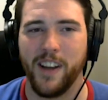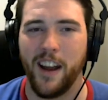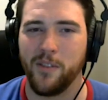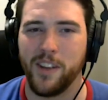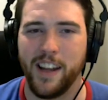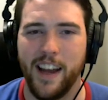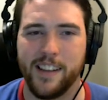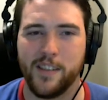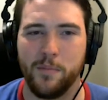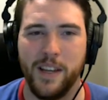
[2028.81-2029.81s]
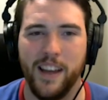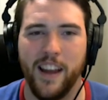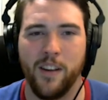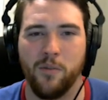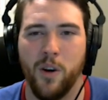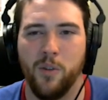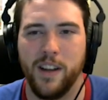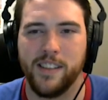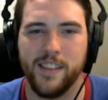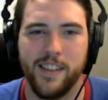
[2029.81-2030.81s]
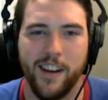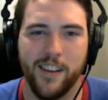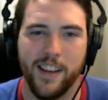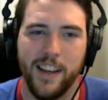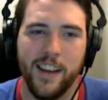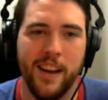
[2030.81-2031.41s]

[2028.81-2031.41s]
I don't think it has to be in a row necessarily.